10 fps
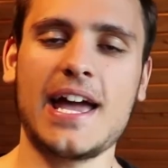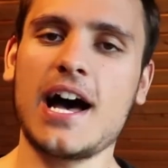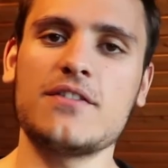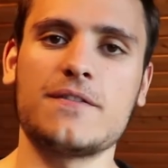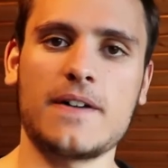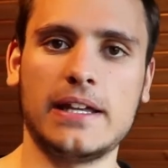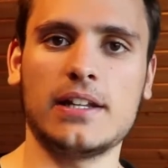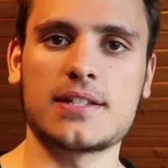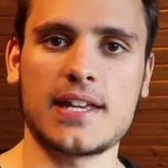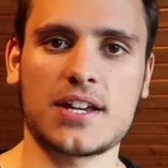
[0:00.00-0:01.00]
I have a
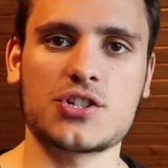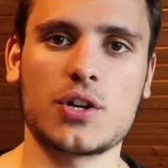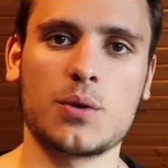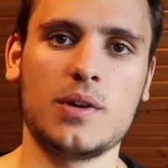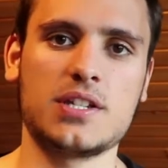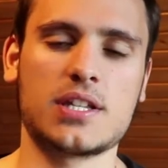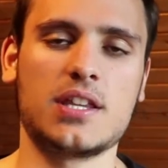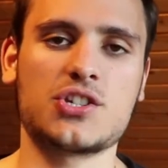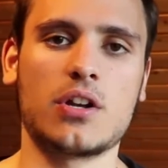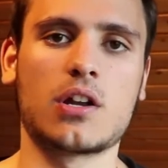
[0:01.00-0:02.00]
final section, which is
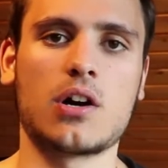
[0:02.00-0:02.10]
additional